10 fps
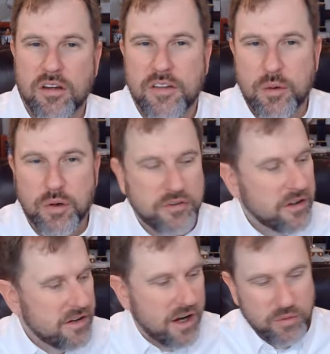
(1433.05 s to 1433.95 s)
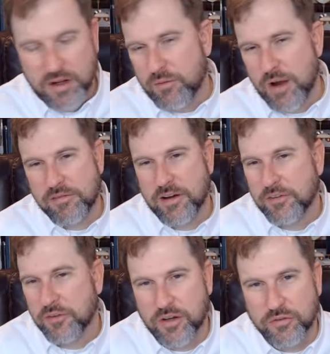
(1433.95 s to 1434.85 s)
They would have said, no, we're not
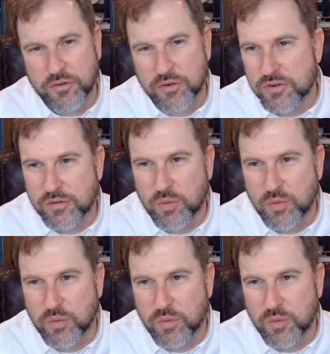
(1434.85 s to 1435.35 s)
ratifying this Constitution.